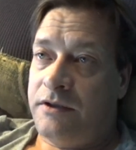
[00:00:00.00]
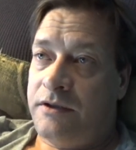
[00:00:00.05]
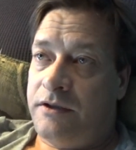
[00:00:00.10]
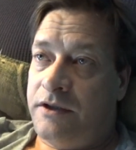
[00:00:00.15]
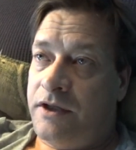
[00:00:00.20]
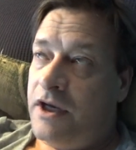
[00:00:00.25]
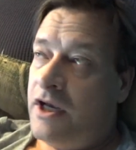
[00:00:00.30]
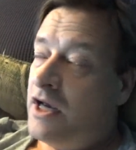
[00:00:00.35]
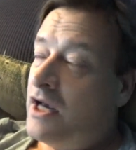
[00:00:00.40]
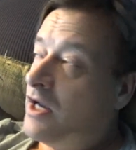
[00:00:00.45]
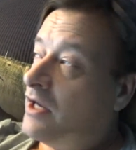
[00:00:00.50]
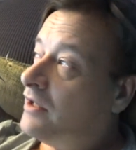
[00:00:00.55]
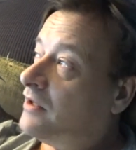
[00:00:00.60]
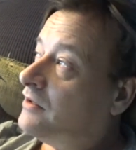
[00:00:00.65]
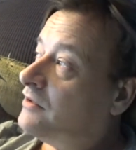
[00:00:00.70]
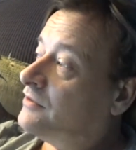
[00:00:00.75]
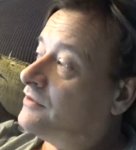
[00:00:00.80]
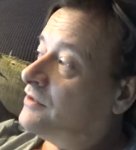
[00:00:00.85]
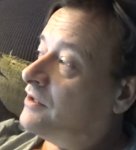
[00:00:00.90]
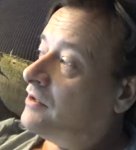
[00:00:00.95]
yeah,
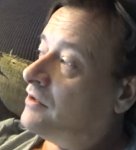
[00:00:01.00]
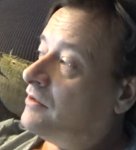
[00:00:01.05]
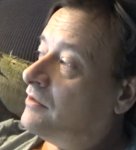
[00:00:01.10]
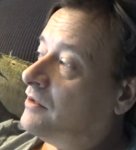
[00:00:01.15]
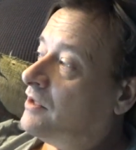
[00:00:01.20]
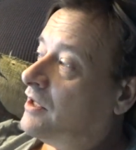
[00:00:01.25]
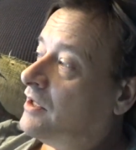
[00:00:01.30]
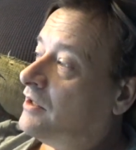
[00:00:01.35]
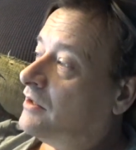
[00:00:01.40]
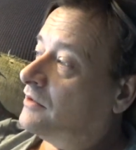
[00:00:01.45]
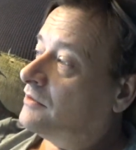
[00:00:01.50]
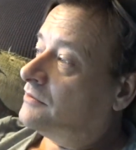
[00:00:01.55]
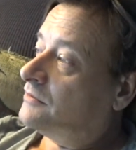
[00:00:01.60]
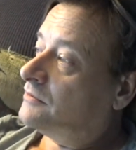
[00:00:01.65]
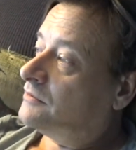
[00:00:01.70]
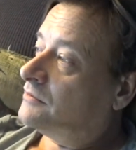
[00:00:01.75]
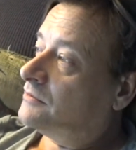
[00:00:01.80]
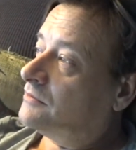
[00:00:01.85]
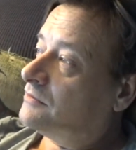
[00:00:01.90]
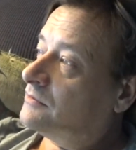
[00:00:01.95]
so
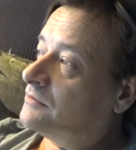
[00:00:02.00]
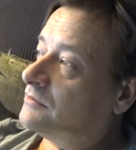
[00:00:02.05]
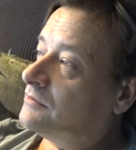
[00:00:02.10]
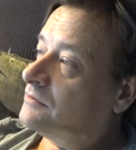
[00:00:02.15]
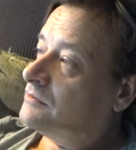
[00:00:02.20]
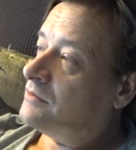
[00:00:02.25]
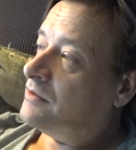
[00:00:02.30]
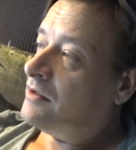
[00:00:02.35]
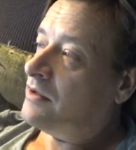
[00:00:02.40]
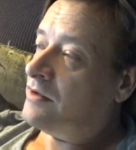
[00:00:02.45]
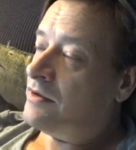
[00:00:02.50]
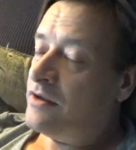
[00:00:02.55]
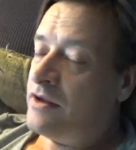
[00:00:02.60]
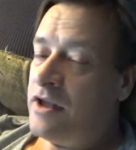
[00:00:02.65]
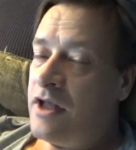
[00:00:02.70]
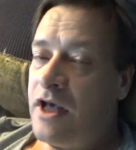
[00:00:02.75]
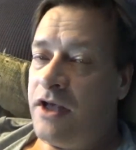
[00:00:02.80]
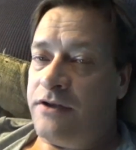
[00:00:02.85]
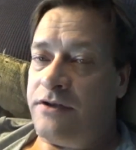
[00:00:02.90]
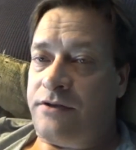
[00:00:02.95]

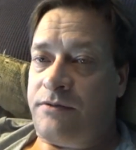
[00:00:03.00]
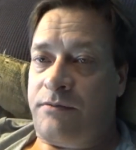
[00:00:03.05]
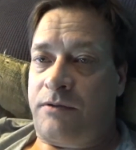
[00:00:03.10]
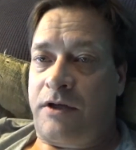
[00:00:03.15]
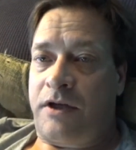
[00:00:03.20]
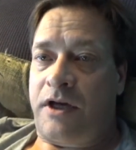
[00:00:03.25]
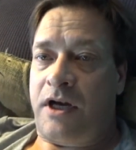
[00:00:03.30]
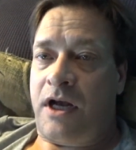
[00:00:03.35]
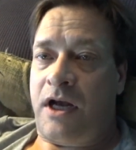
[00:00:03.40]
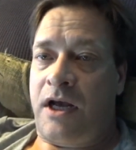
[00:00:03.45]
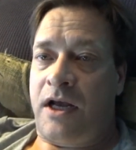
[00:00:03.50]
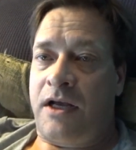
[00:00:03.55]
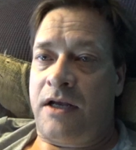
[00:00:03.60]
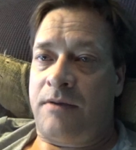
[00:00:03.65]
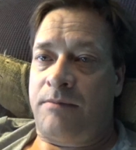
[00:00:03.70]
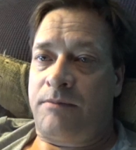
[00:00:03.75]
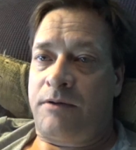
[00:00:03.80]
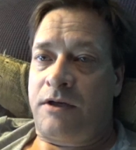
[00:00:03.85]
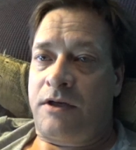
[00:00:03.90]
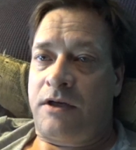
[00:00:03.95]
that's what I
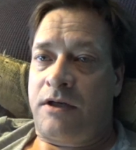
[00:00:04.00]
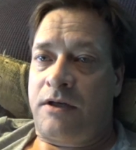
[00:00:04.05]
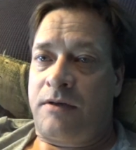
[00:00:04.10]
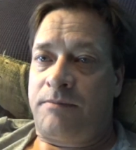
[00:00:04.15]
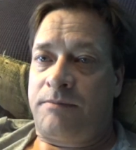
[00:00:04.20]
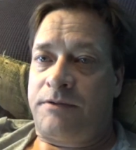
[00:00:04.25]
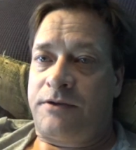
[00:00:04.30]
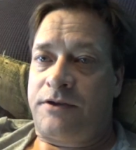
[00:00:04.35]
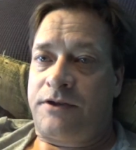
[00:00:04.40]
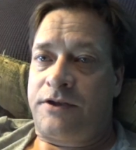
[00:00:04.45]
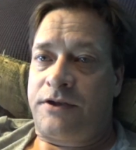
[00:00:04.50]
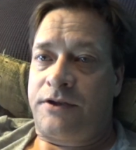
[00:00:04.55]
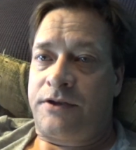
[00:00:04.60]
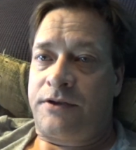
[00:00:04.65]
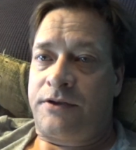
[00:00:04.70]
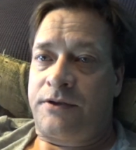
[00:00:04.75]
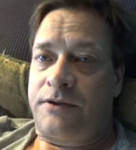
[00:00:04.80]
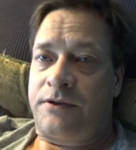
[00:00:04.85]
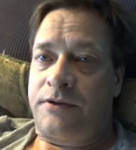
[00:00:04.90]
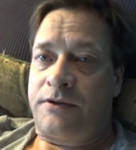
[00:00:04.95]
am up
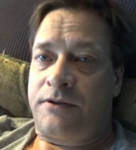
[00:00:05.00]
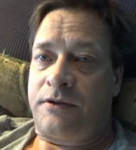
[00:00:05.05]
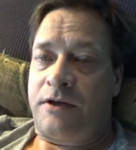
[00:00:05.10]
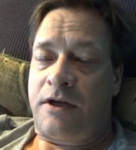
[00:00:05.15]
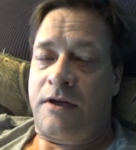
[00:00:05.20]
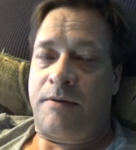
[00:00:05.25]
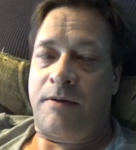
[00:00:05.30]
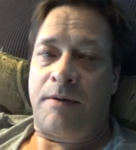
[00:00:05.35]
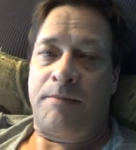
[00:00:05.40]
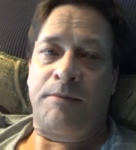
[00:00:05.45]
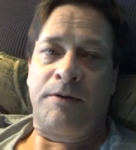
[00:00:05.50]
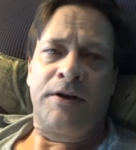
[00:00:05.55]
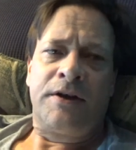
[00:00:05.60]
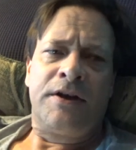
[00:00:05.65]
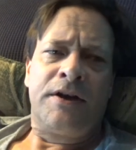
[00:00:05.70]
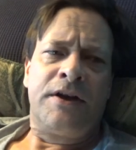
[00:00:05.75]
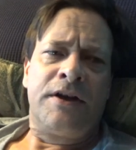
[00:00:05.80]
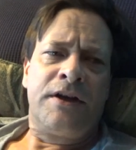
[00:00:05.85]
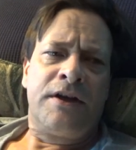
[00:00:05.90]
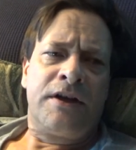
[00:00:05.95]
to. I'm
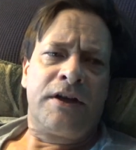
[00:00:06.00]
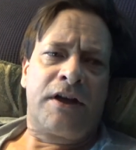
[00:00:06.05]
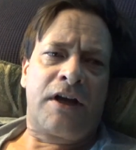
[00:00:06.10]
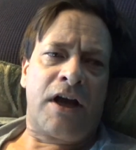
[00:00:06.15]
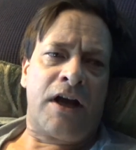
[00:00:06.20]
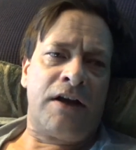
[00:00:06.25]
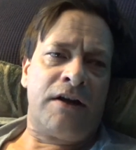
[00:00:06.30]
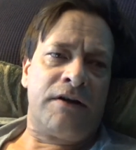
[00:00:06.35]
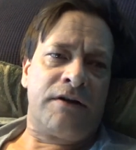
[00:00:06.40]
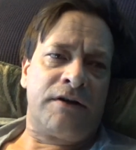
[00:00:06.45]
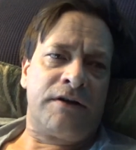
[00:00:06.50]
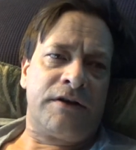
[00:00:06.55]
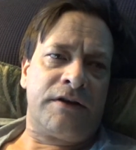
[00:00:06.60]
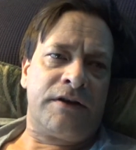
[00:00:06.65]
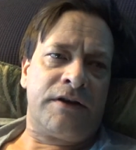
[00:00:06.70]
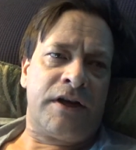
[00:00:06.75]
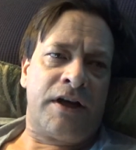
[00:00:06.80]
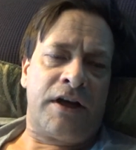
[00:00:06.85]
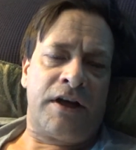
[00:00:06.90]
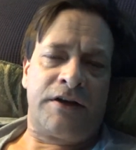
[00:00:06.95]
kind of,
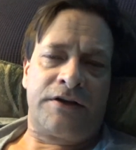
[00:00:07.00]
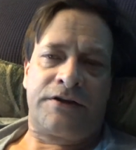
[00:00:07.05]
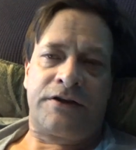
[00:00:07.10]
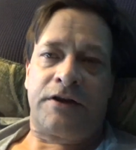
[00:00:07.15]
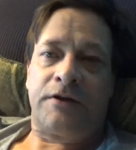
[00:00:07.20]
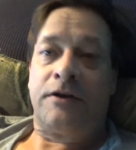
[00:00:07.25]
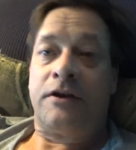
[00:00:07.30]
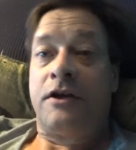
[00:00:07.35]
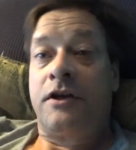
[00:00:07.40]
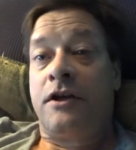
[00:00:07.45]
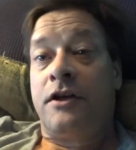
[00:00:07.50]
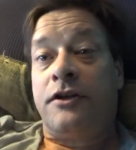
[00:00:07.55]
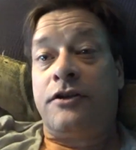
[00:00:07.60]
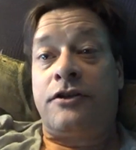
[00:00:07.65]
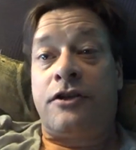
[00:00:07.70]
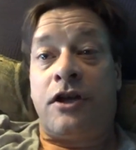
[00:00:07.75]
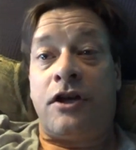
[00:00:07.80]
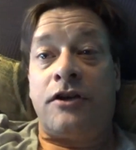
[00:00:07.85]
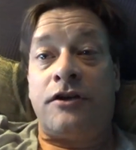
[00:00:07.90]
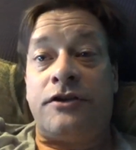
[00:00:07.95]
yeah, so
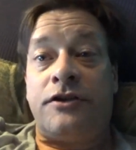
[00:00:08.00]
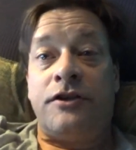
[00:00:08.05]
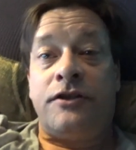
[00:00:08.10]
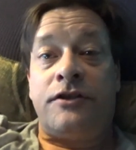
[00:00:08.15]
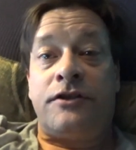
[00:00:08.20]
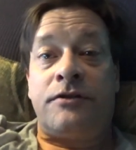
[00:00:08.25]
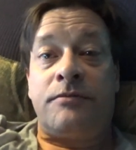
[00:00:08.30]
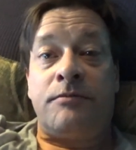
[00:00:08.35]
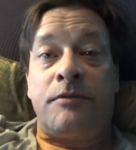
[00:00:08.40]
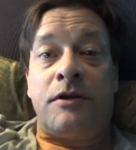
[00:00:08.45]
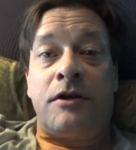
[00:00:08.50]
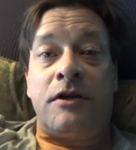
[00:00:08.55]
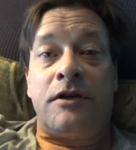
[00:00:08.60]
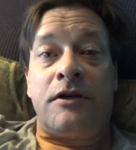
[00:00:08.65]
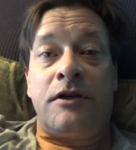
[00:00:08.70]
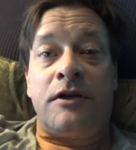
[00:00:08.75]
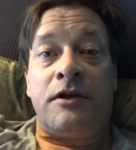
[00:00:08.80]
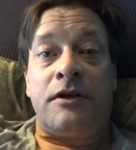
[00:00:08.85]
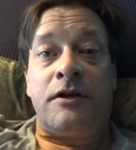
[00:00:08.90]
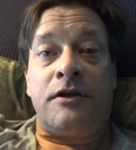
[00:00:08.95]
talk to you
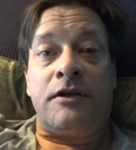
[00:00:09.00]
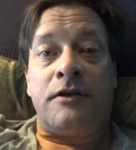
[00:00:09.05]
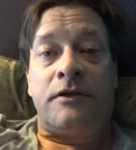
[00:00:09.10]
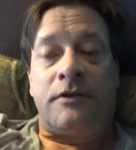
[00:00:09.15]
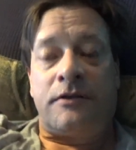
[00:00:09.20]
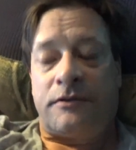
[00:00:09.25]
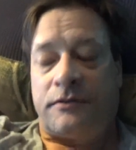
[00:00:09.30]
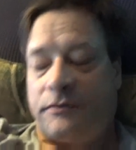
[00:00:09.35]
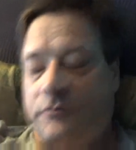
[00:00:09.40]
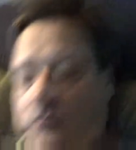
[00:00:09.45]
tomorrow.